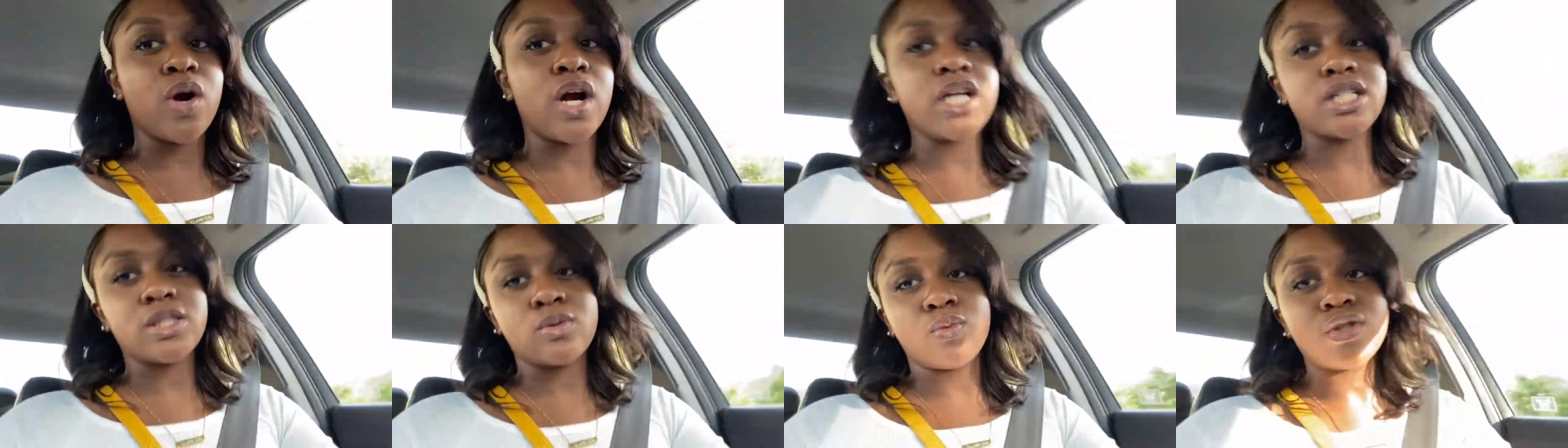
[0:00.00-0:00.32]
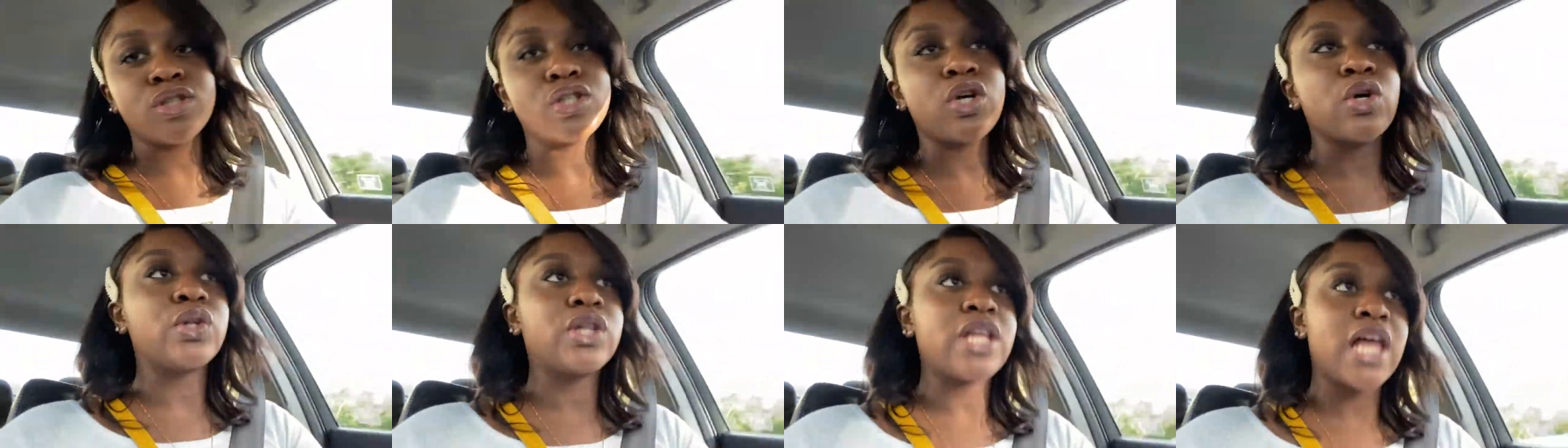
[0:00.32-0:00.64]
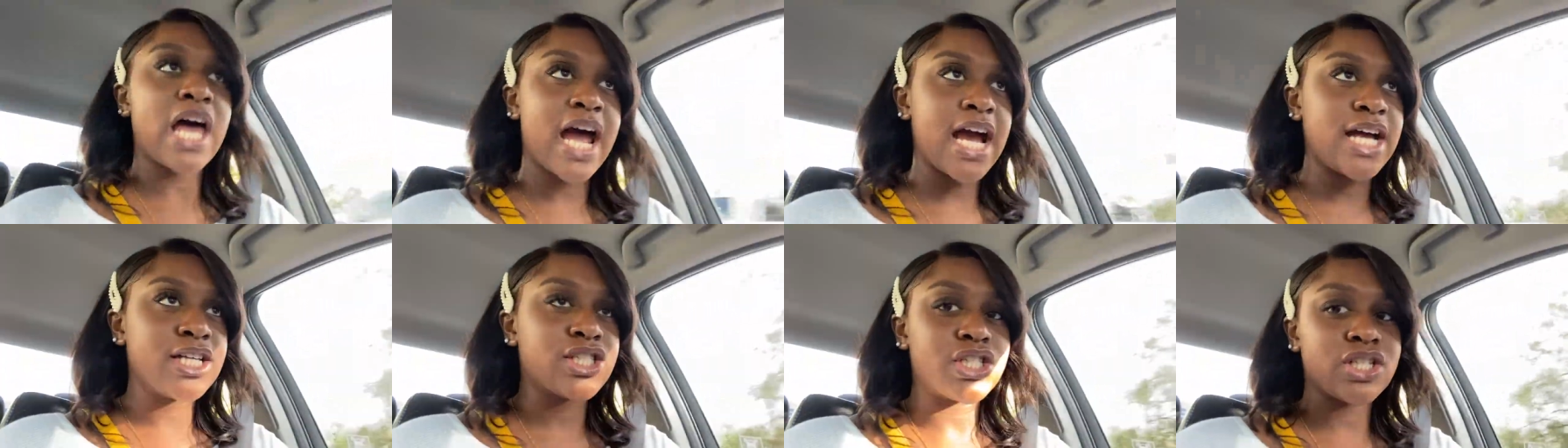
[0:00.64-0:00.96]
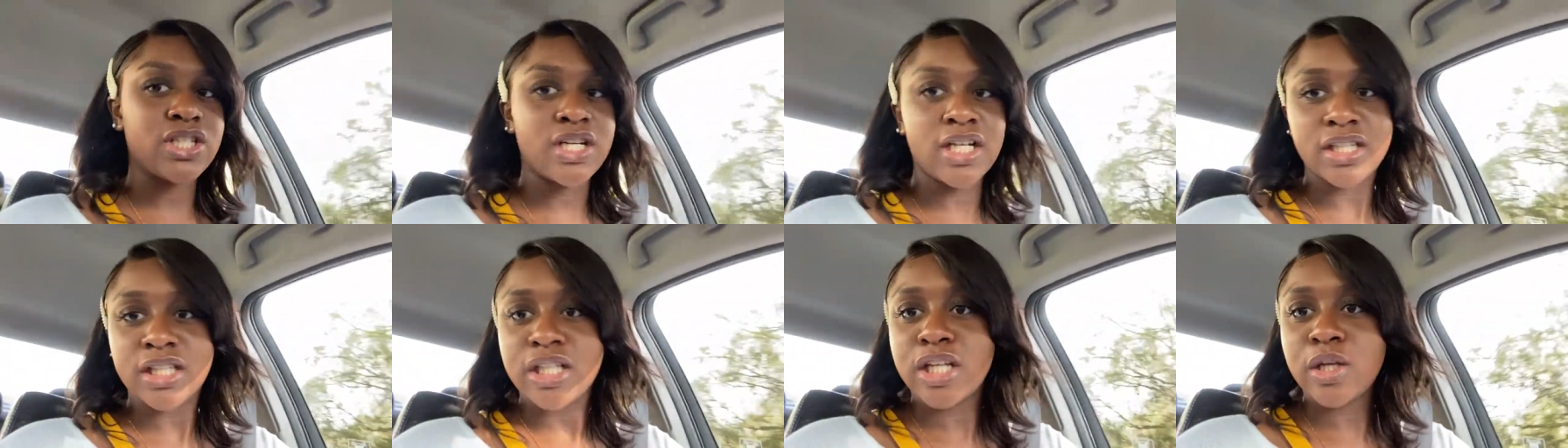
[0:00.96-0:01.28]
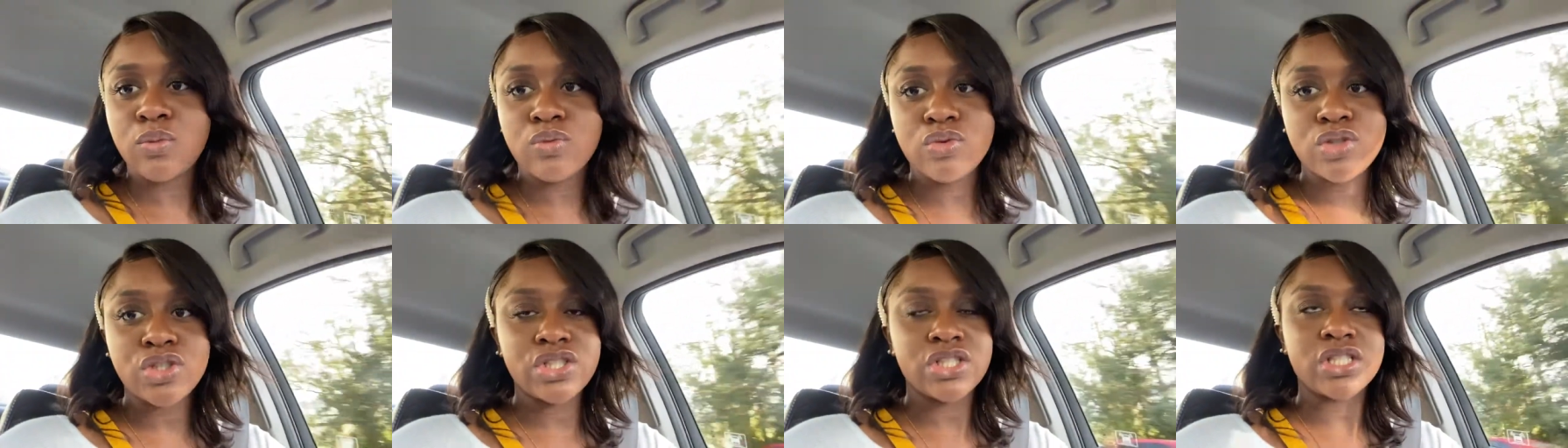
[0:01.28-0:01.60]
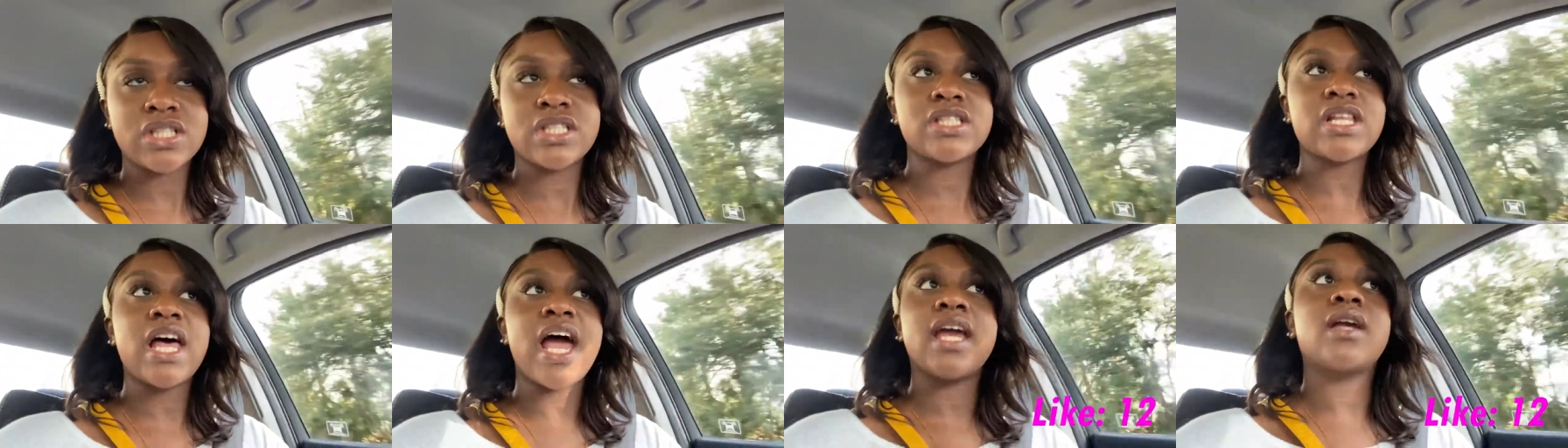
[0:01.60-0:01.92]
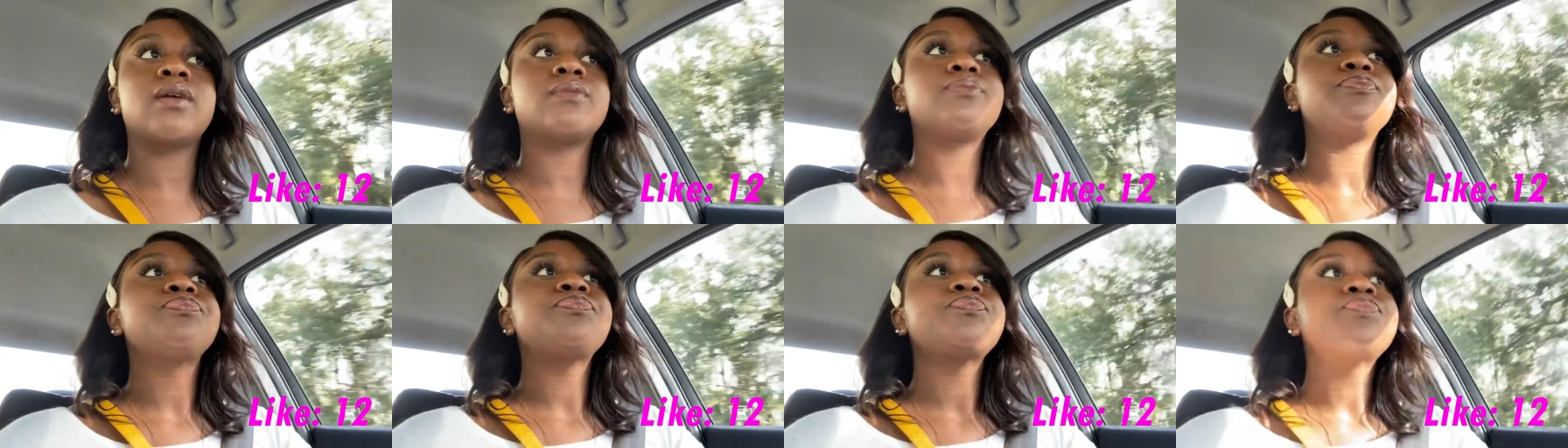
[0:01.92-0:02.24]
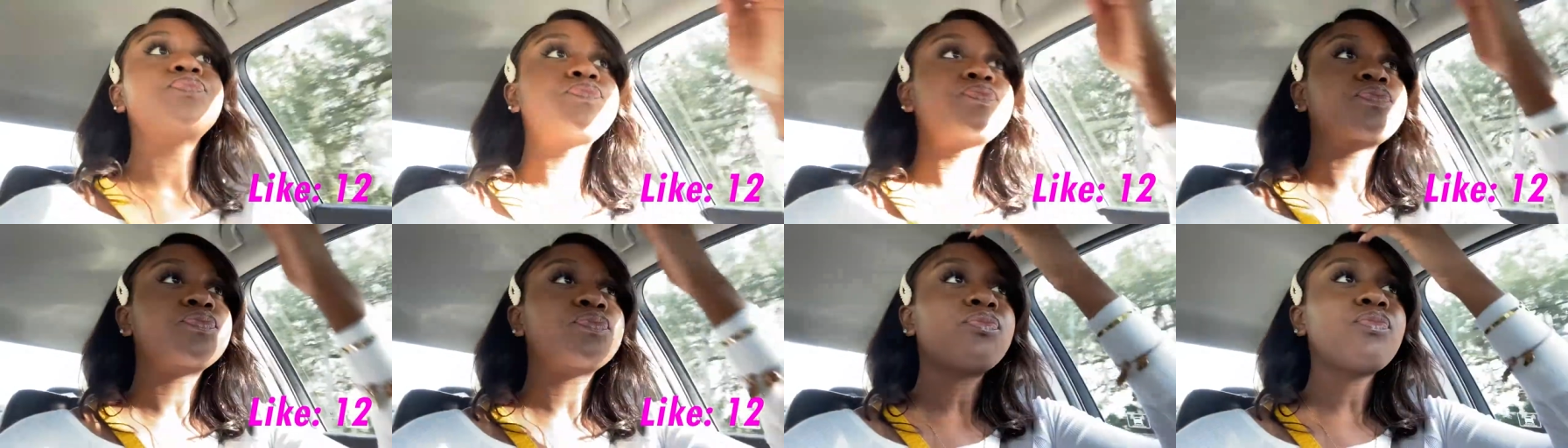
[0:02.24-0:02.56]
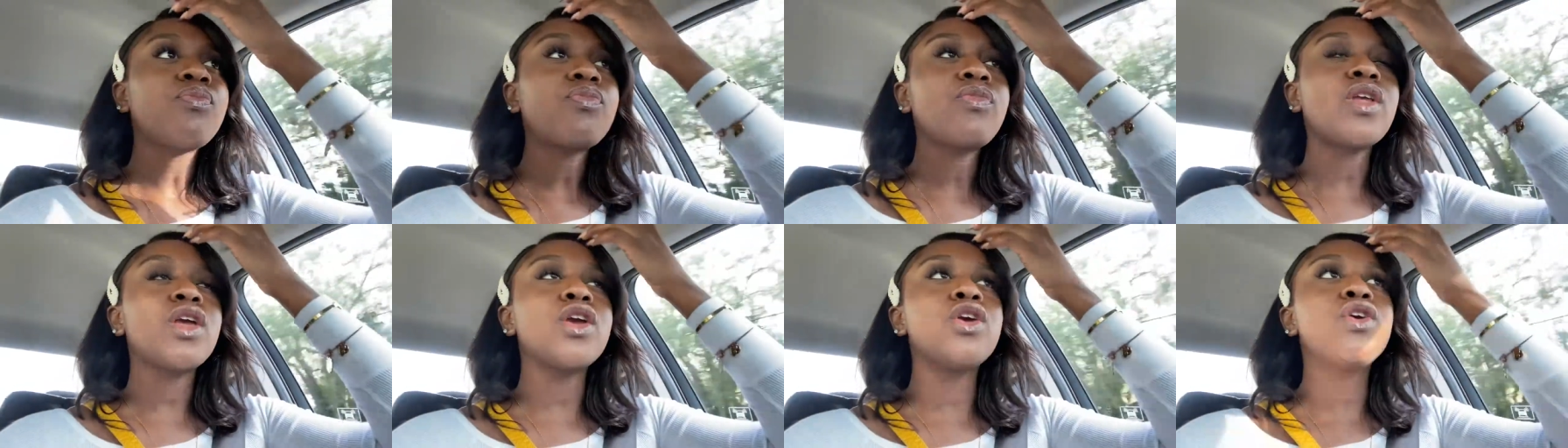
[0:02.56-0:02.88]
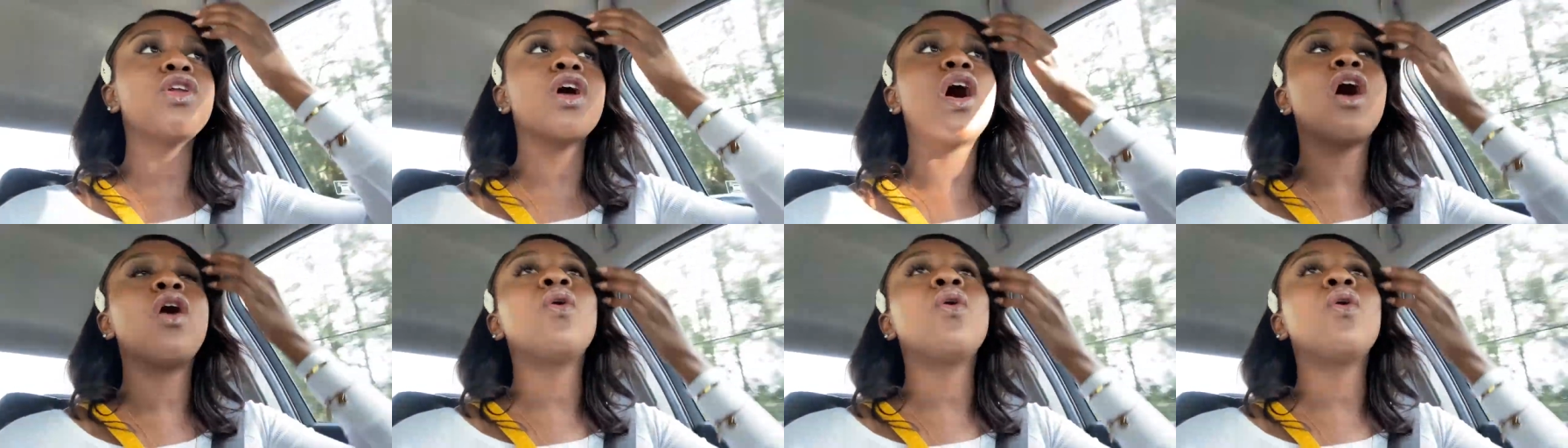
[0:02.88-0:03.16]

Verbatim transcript: words was no lines or nothing it was just like you